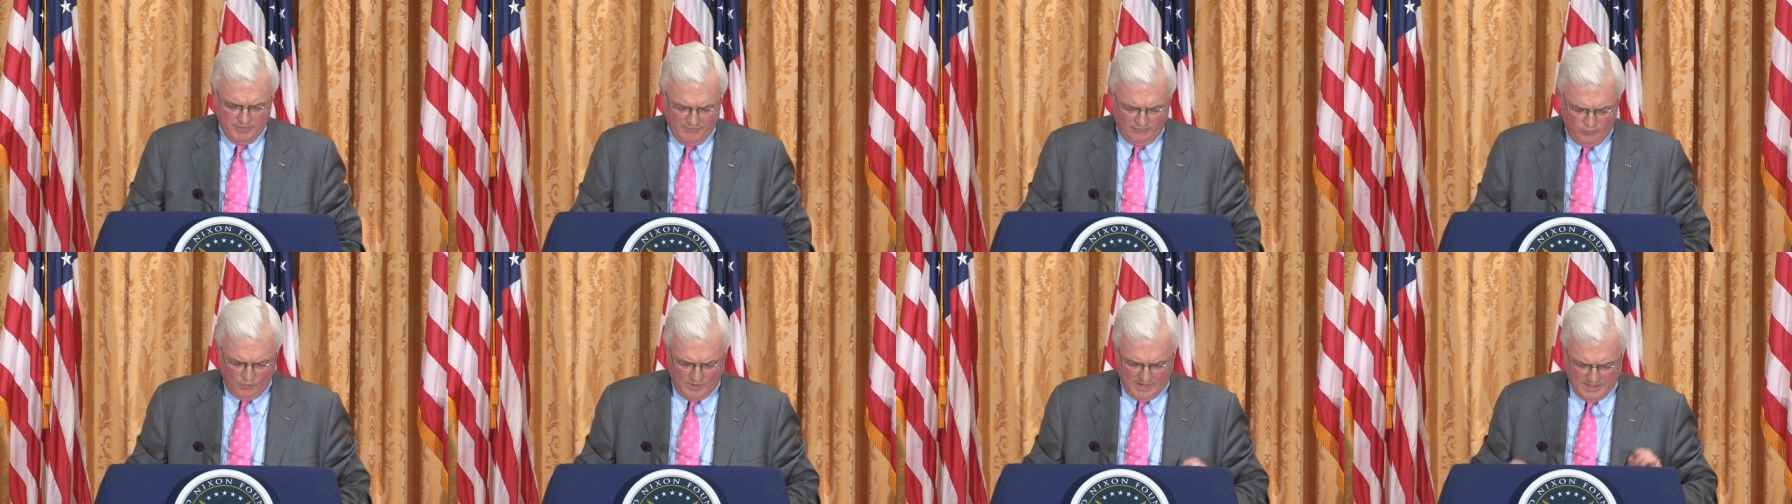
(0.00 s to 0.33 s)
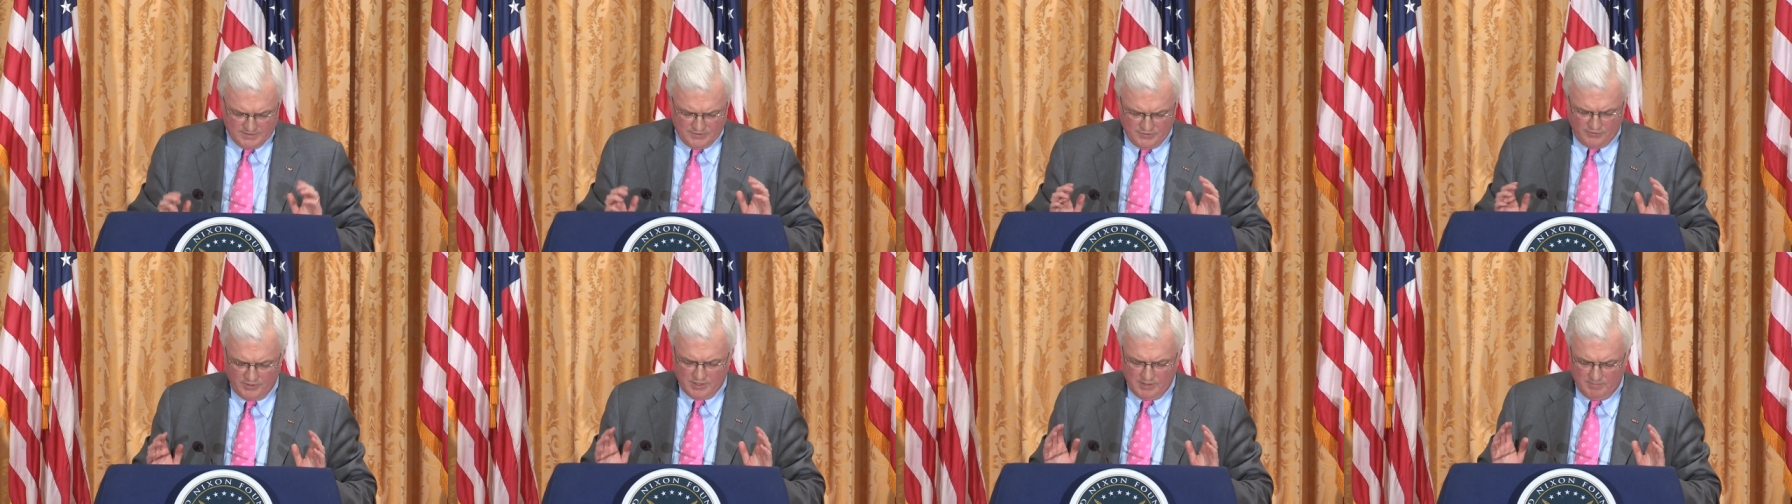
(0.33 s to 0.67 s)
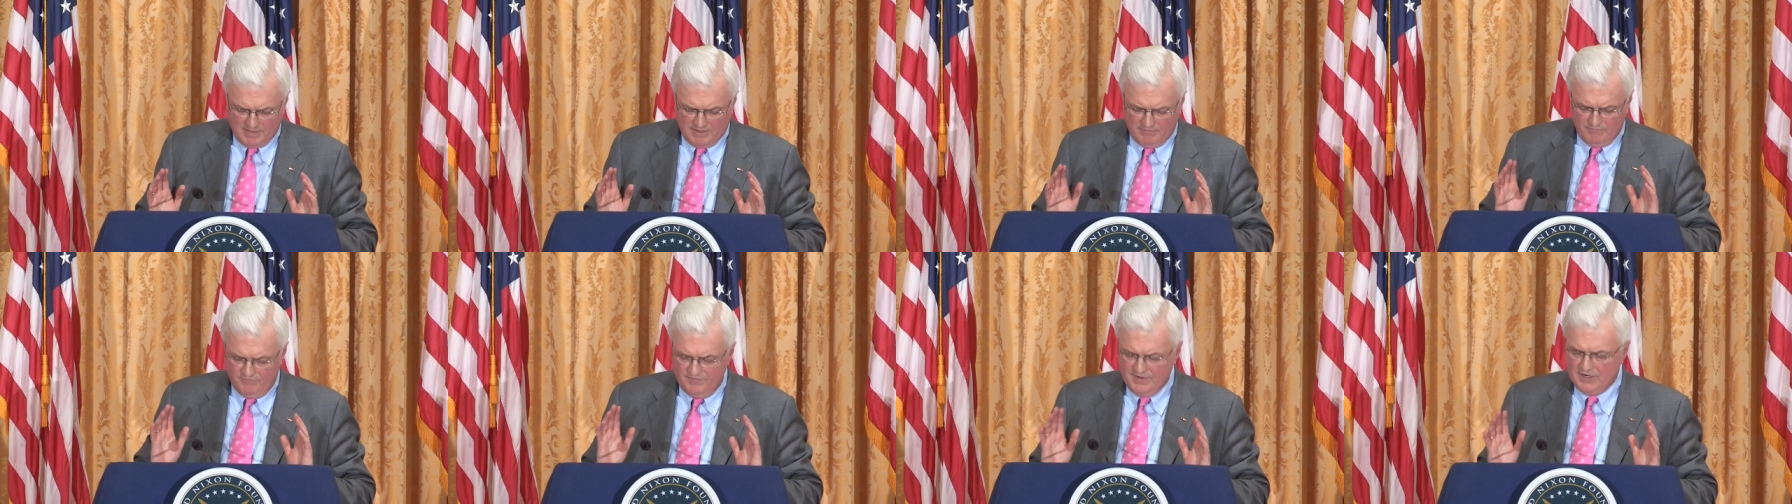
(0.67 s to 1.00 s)
before I talk
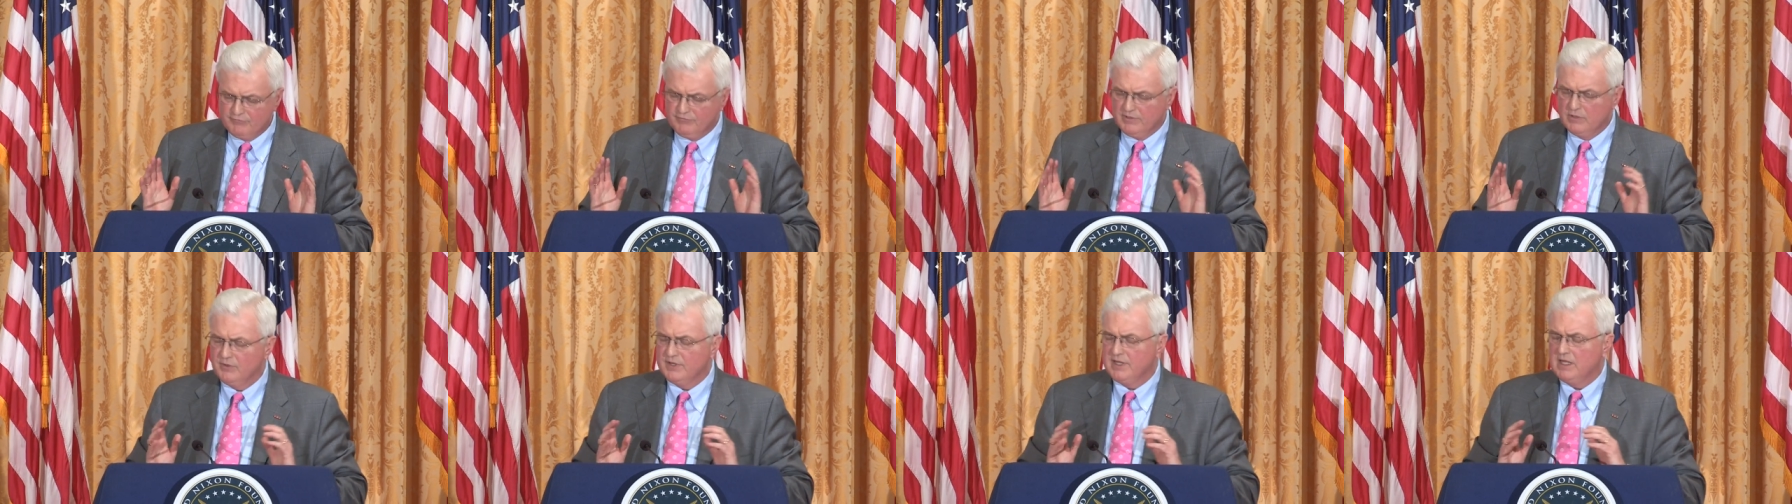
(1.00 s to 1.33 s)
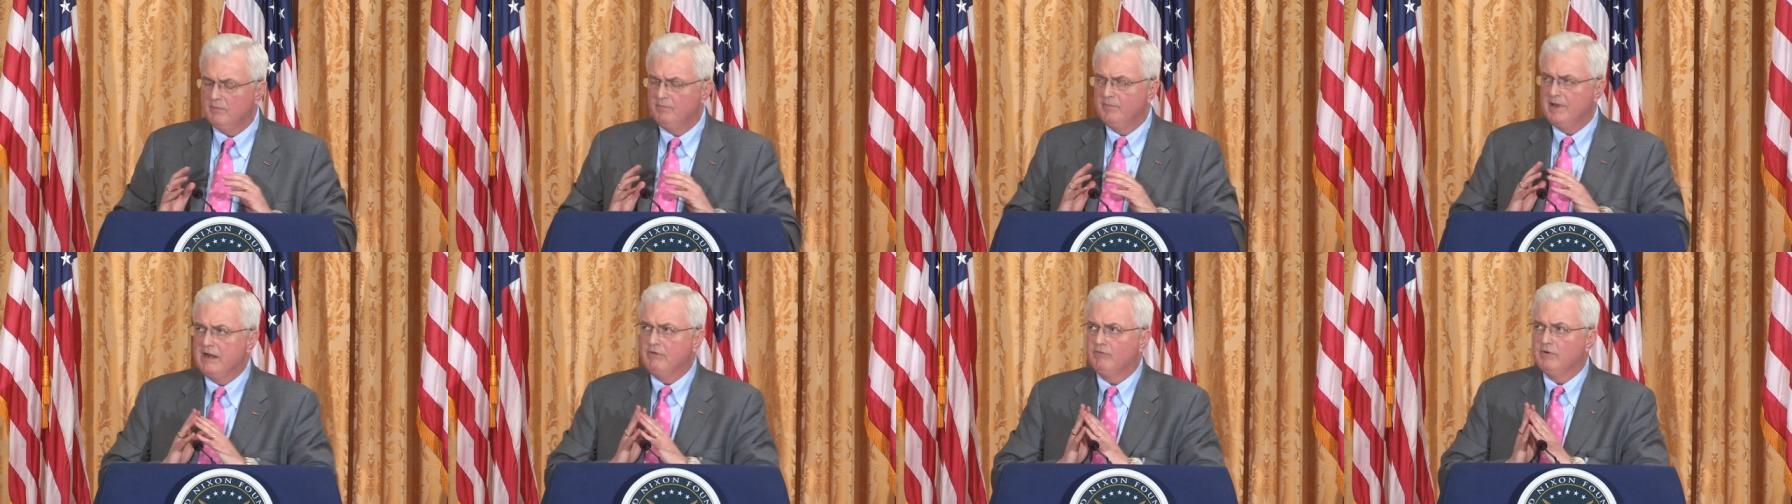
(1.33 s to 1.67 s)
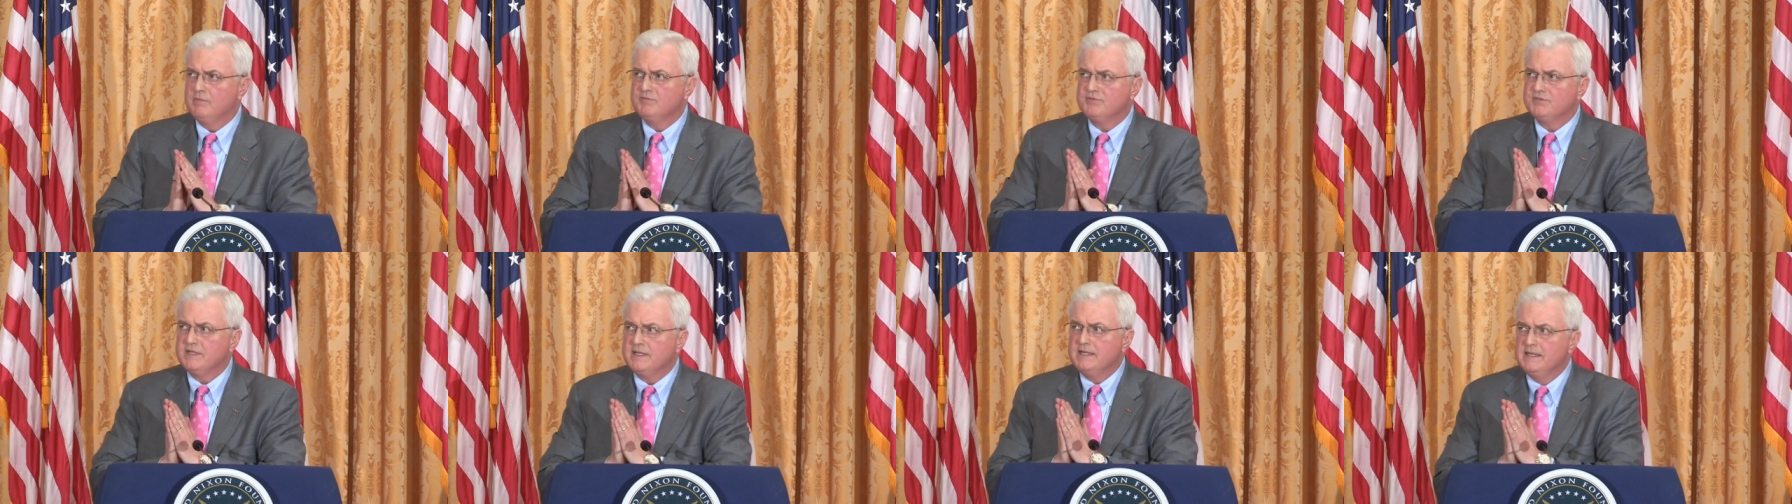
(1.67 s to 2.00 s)
about victory without
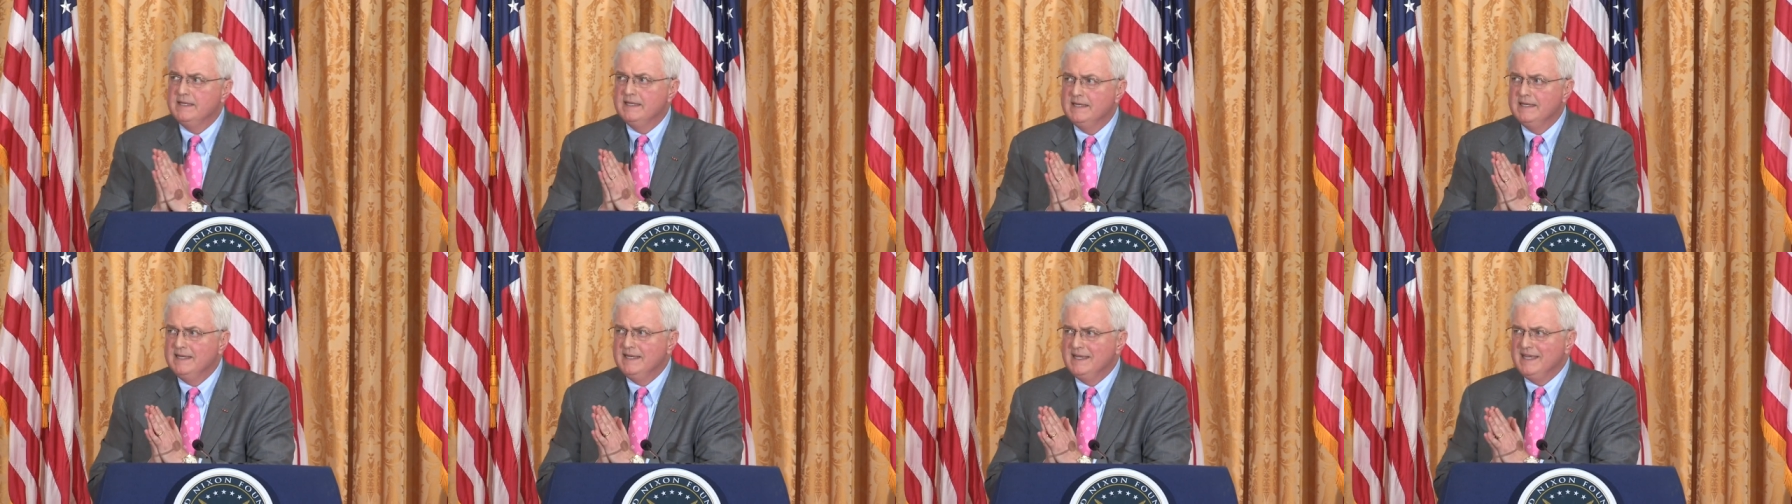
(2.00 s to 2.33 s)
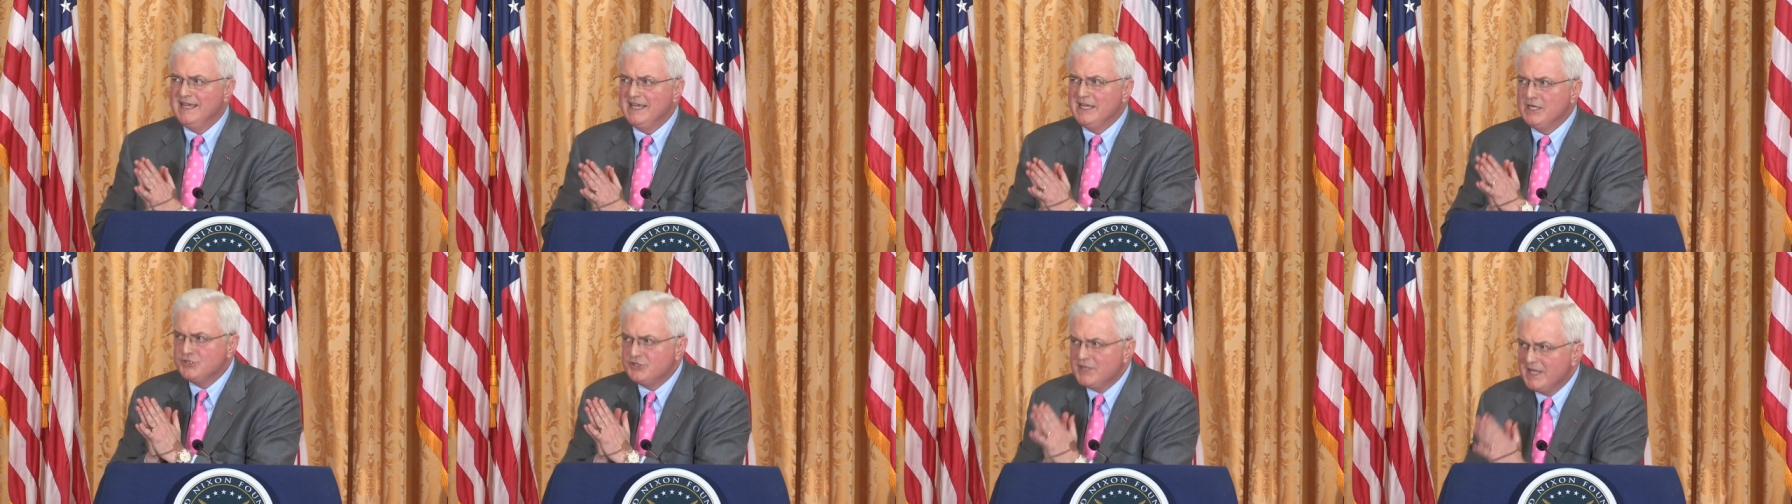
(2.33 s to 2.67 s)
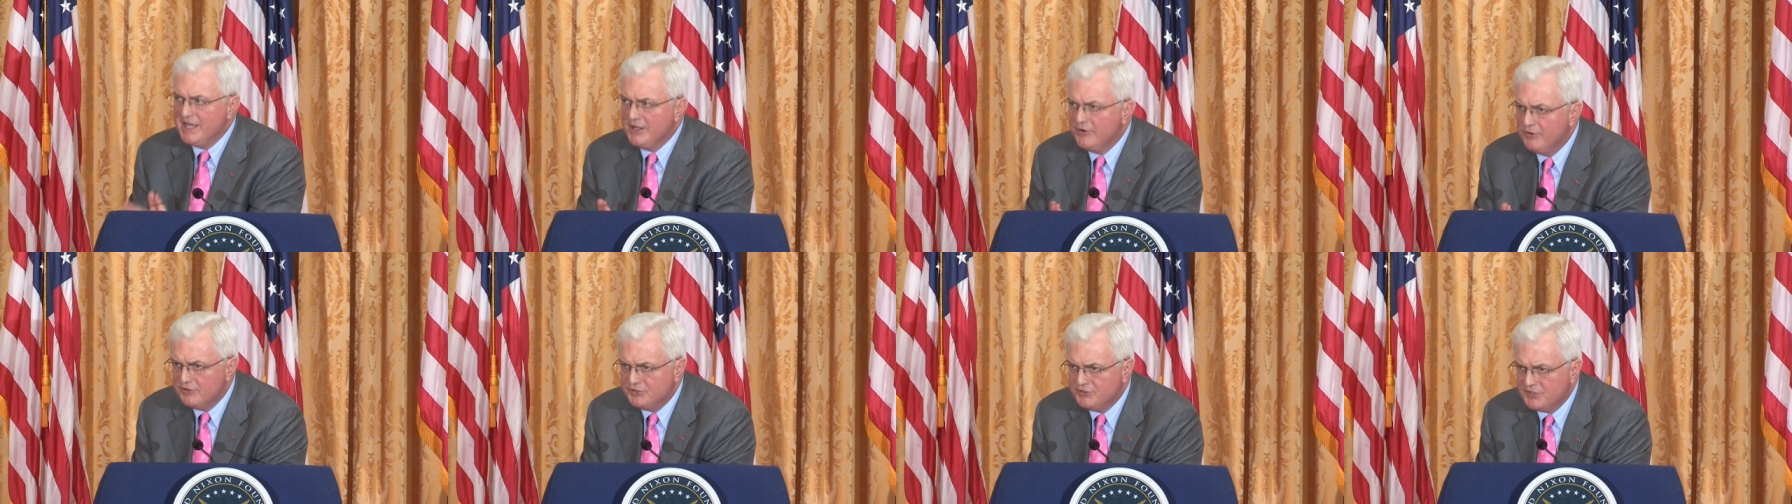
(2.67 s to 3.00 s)
bankruptcy, is
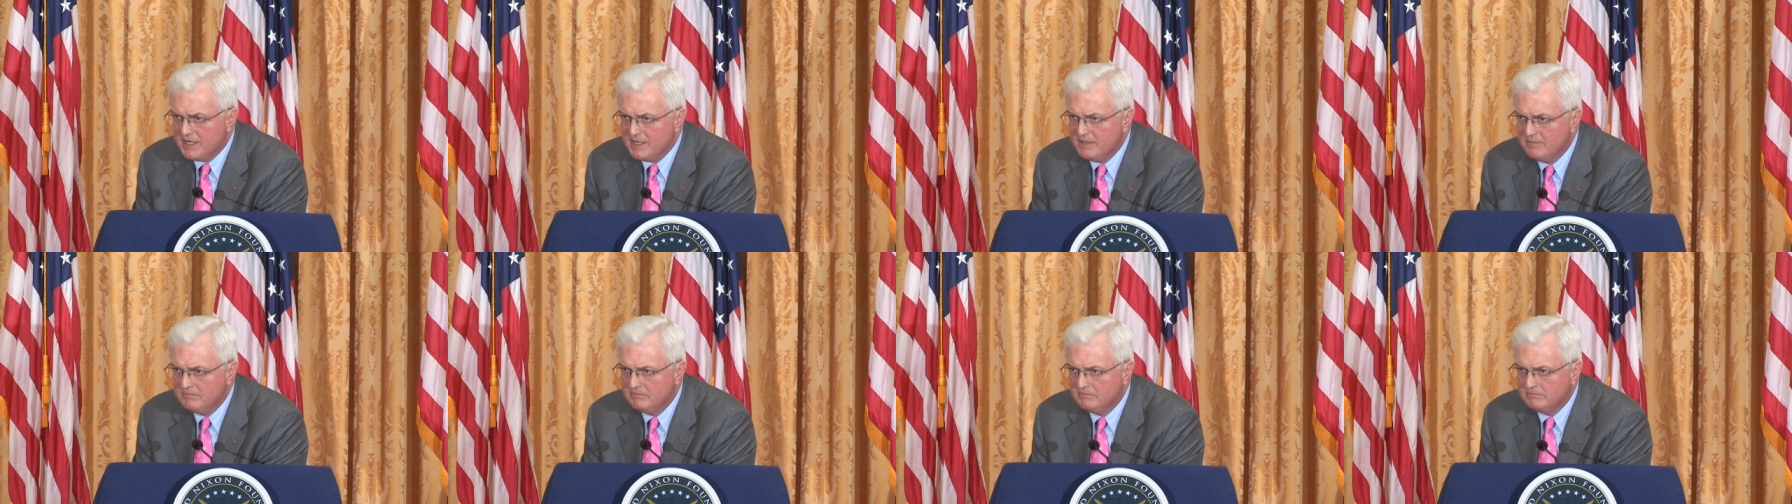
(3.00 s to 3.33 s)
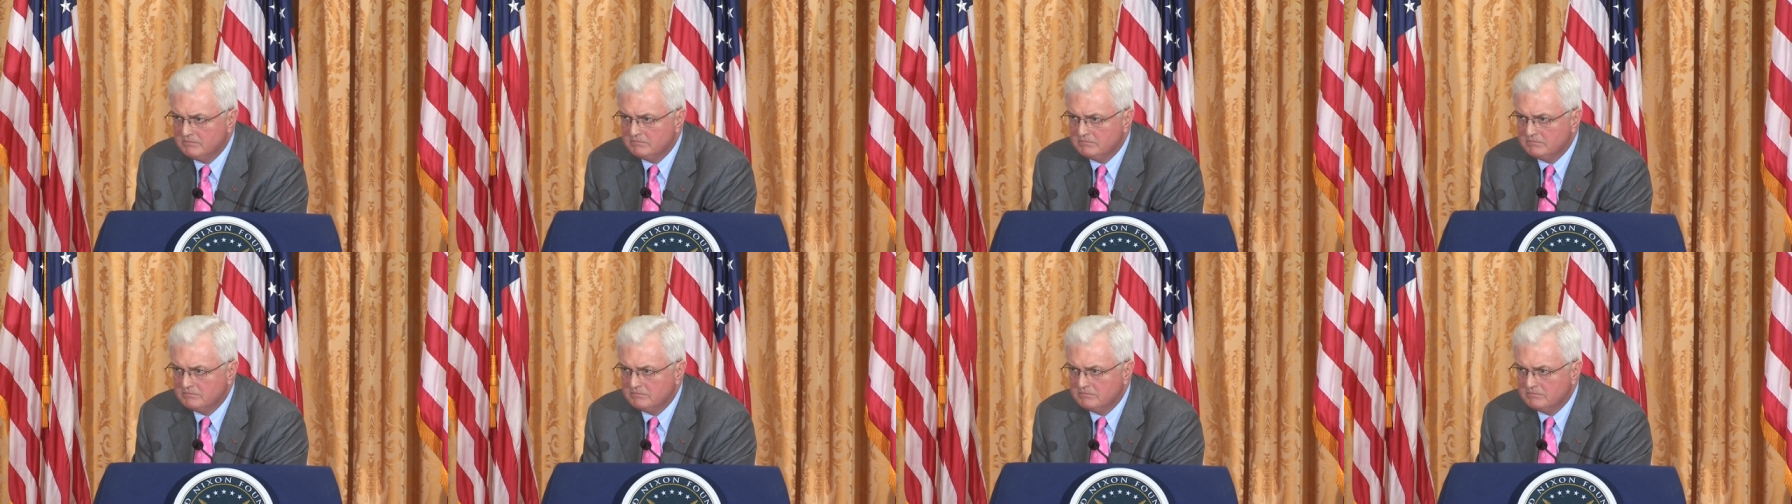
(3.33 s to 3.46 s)
energy.